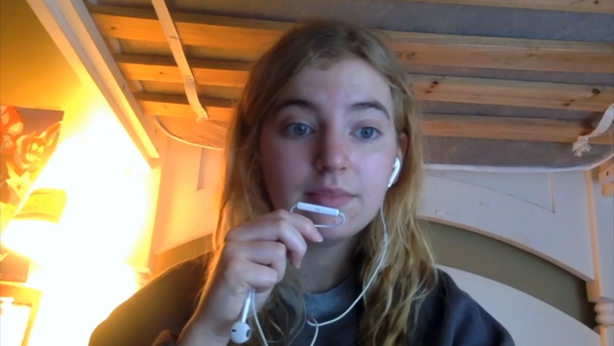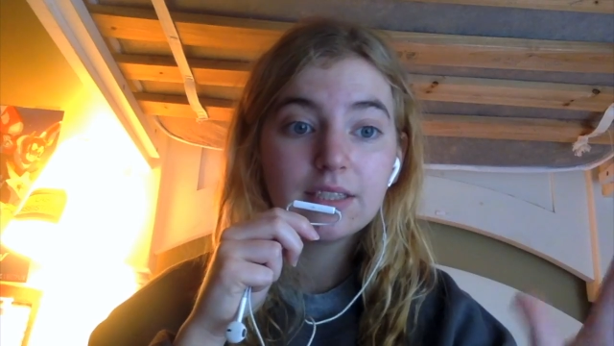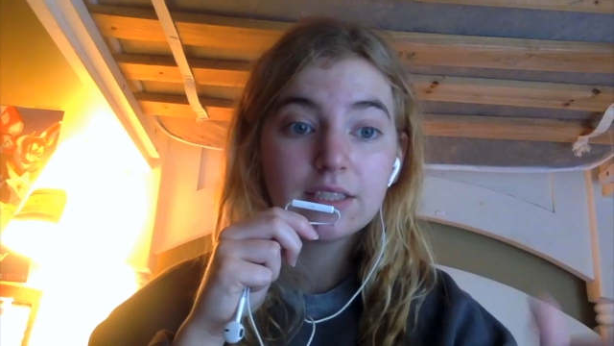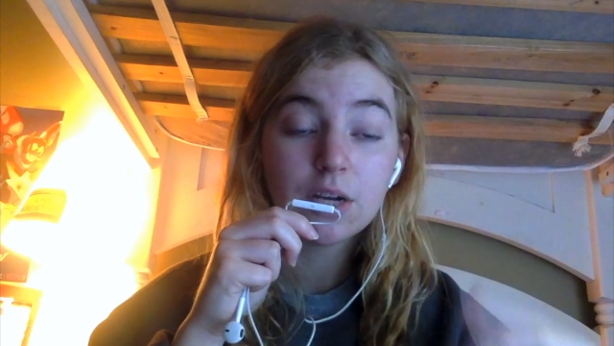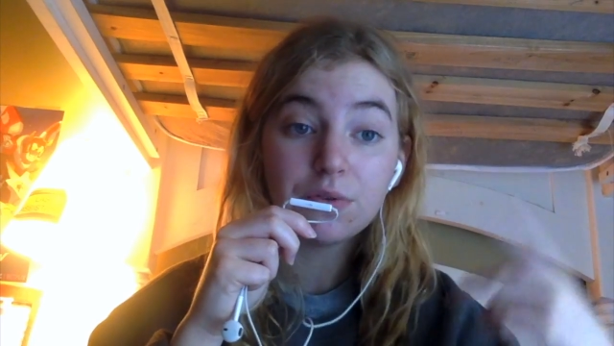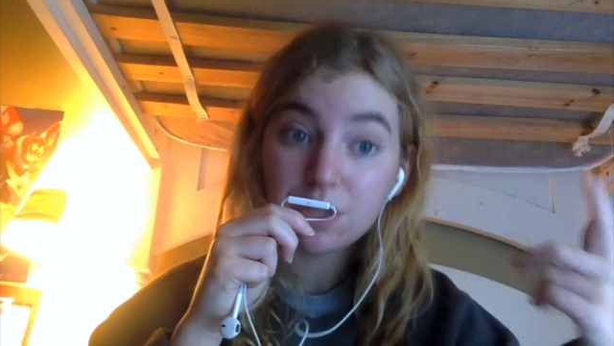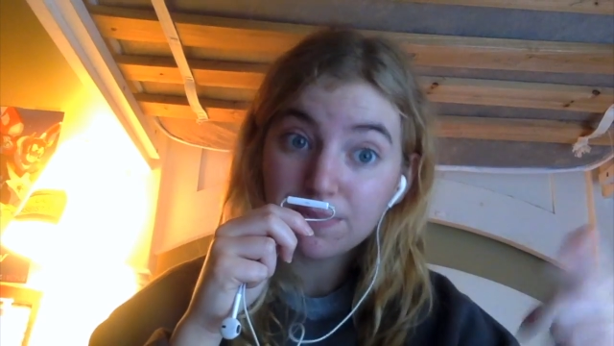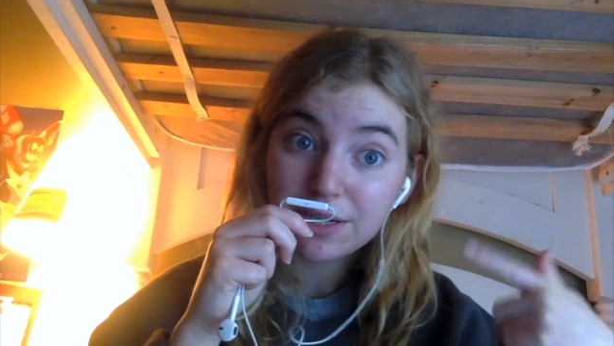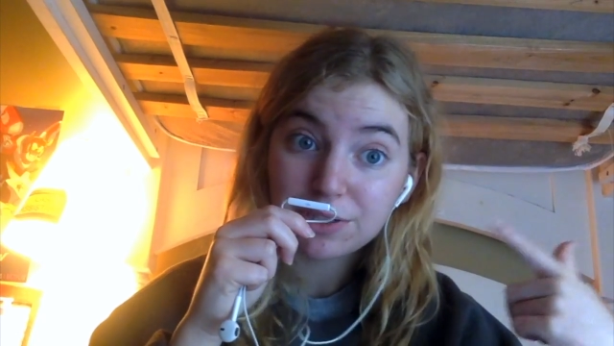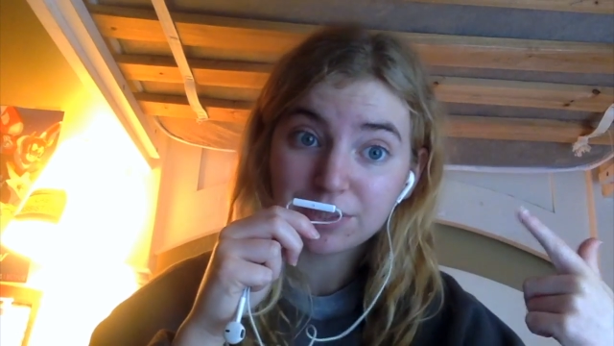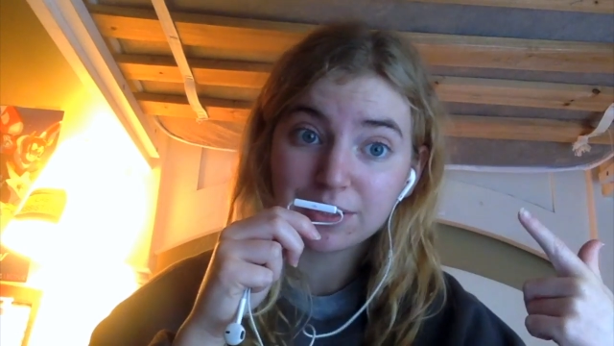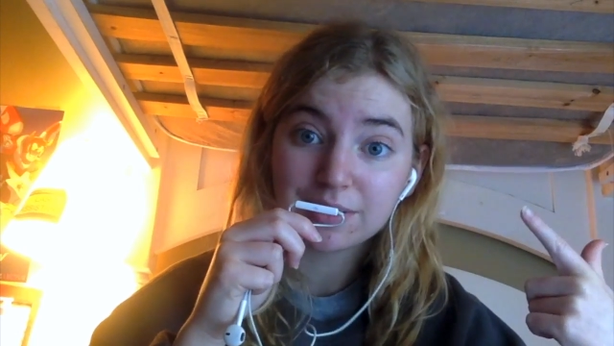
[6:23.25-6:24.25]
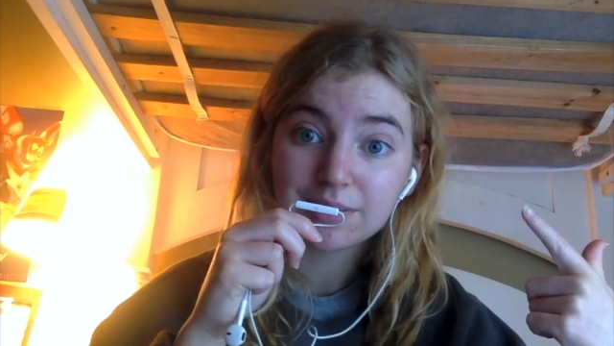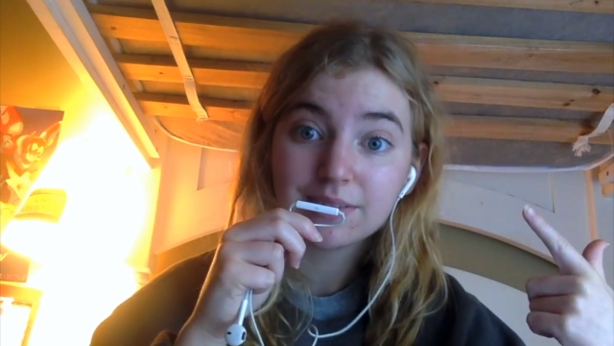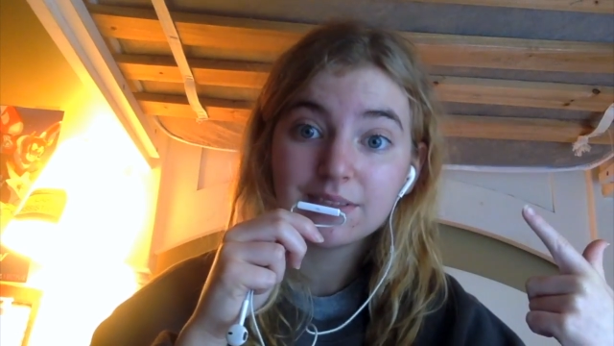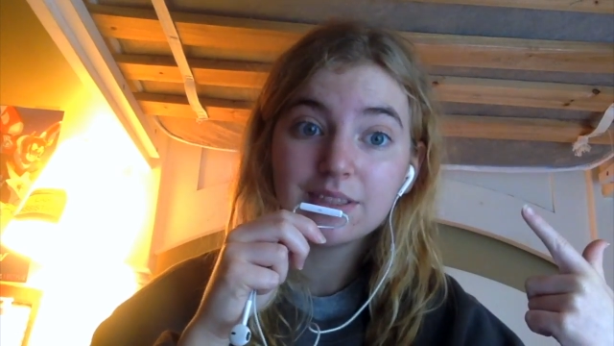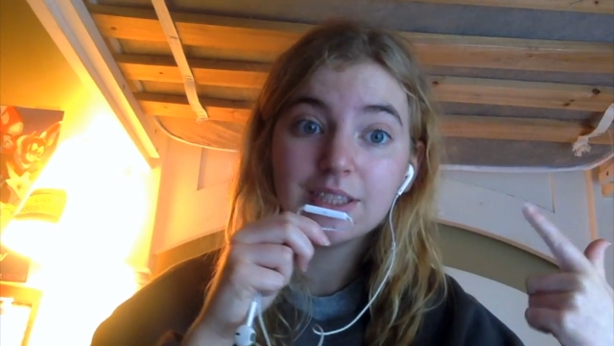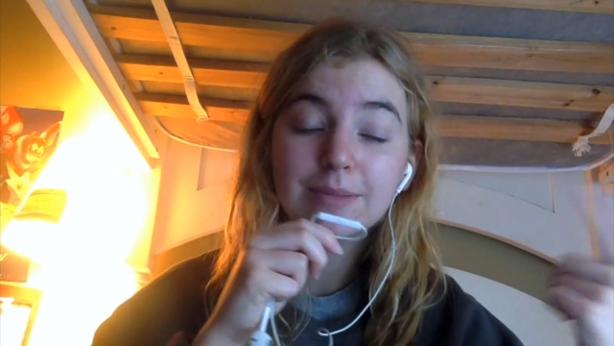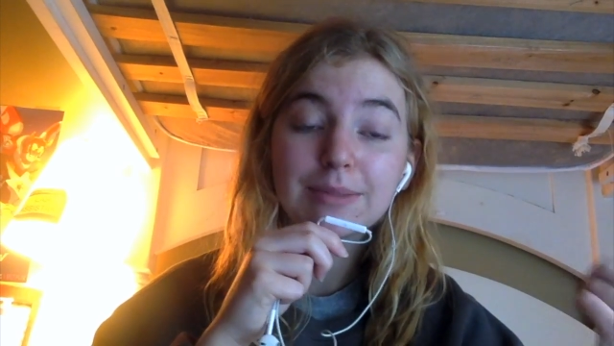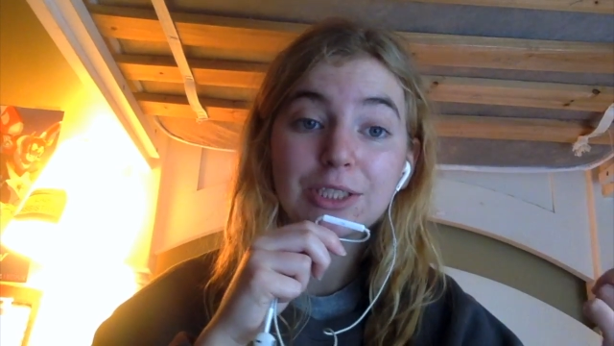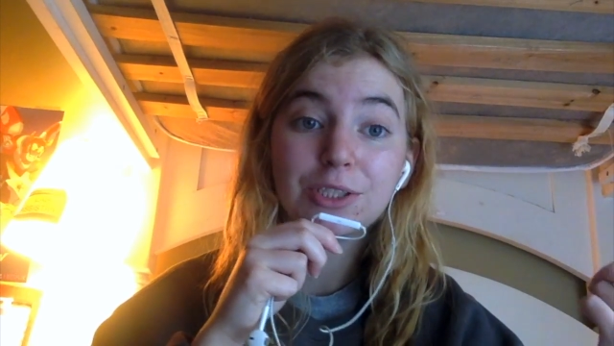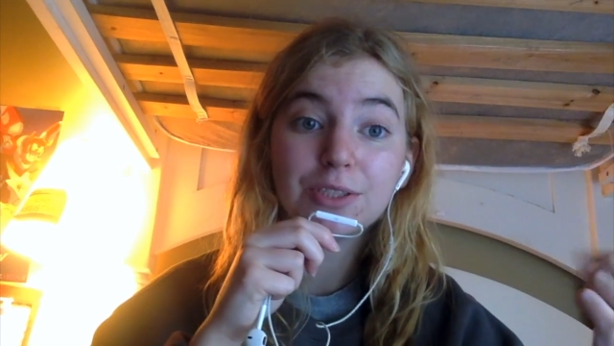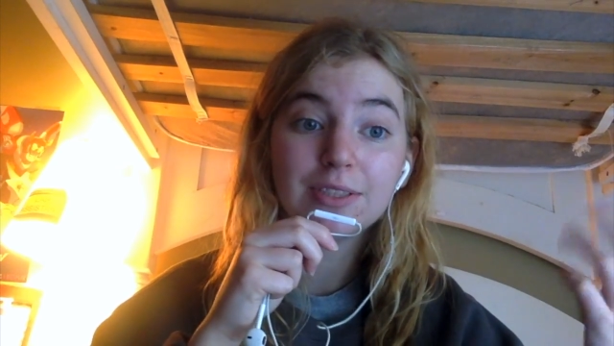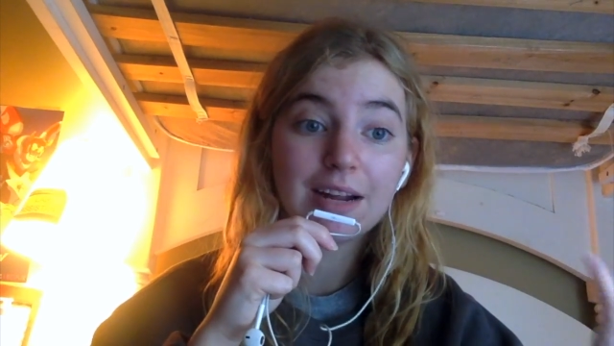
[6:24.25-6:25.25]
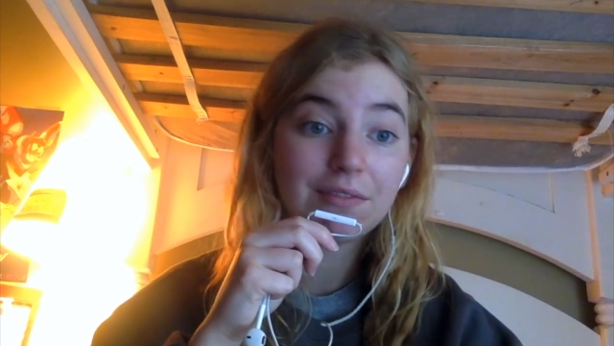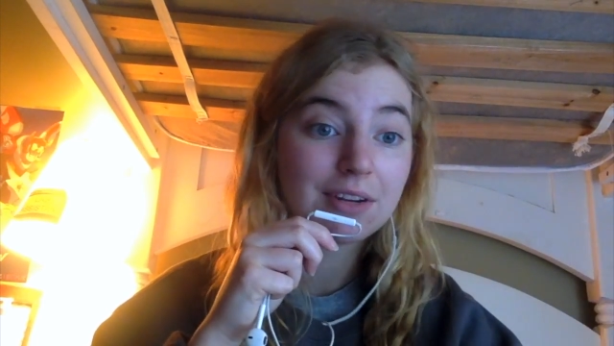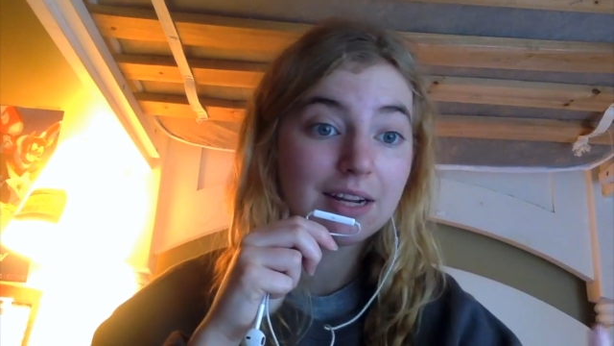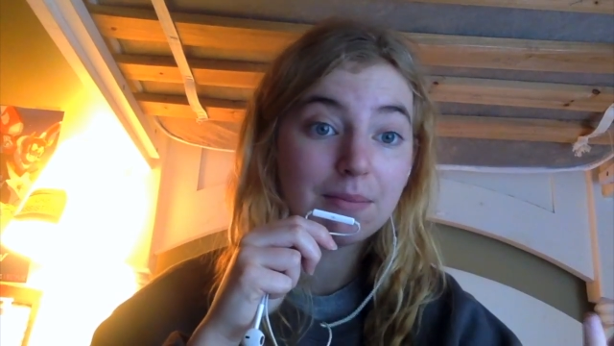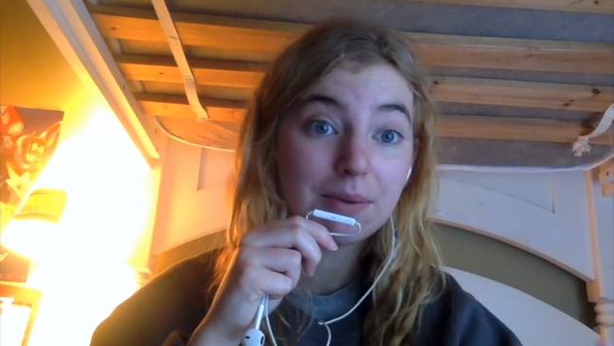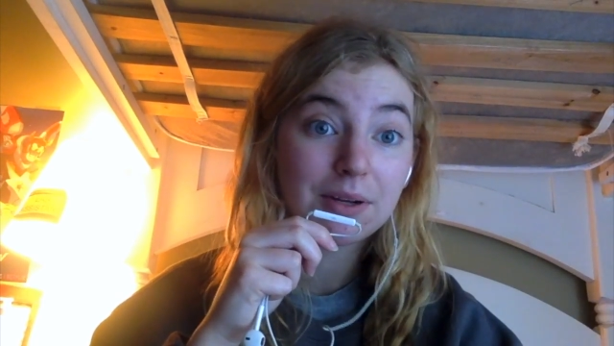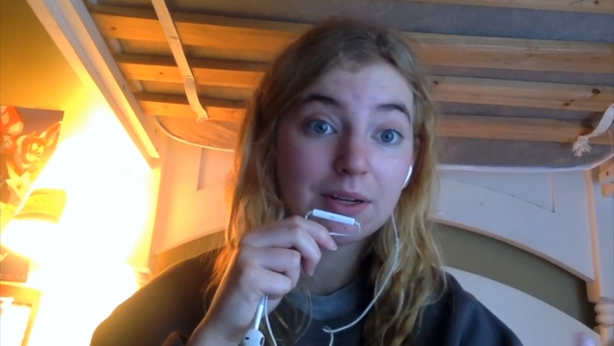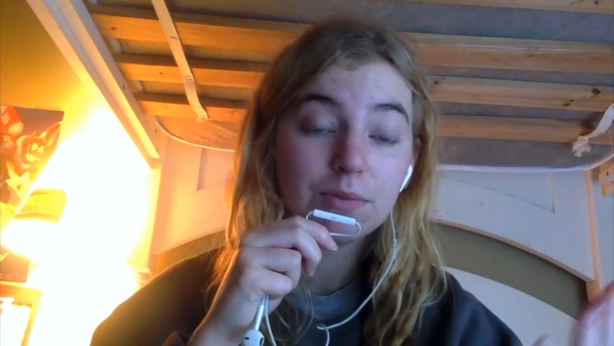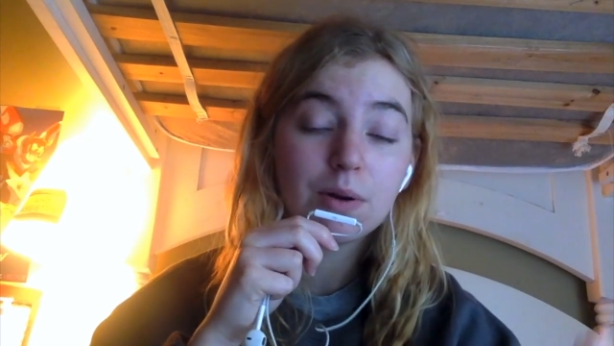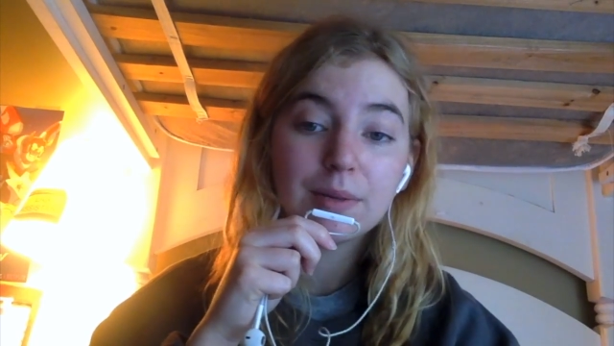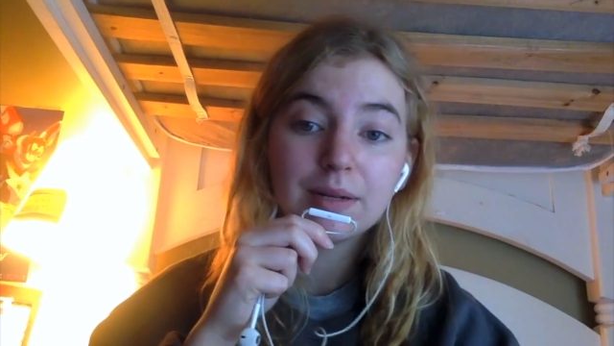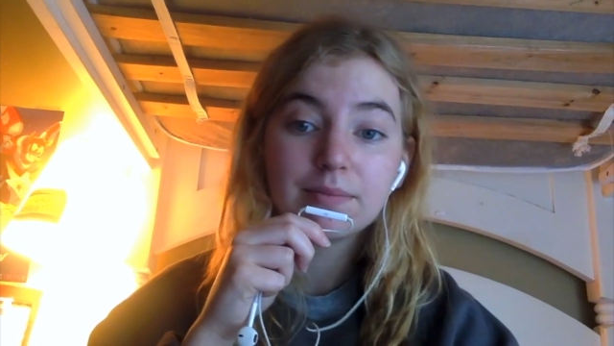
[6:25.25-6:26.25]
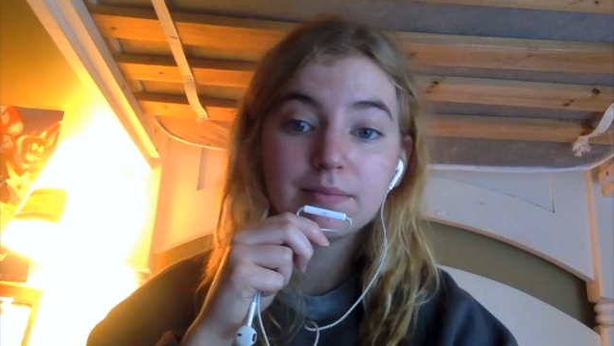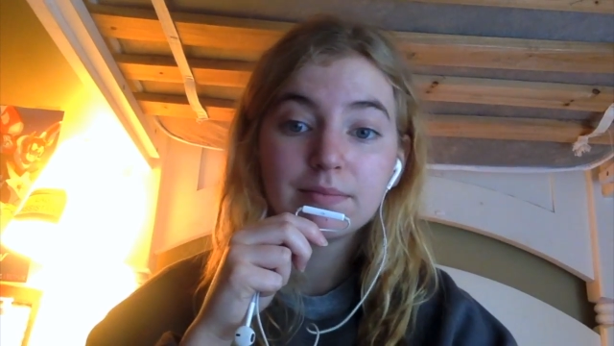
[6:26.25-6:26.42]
So when you picture her, you picture an African American woman.